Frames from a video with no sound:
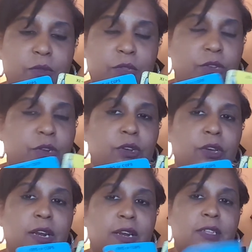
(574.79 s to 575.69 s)
you don't know
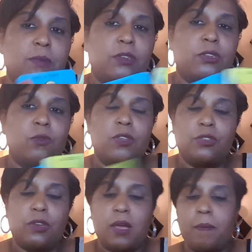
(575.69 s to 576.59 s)
that this person wants to
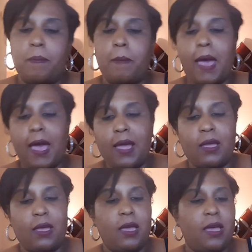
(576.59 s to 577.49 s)
come back
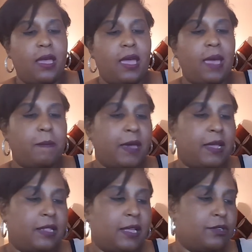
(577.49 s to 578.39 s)
and make
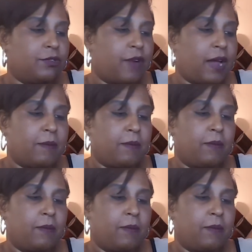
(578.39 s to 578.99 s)
things right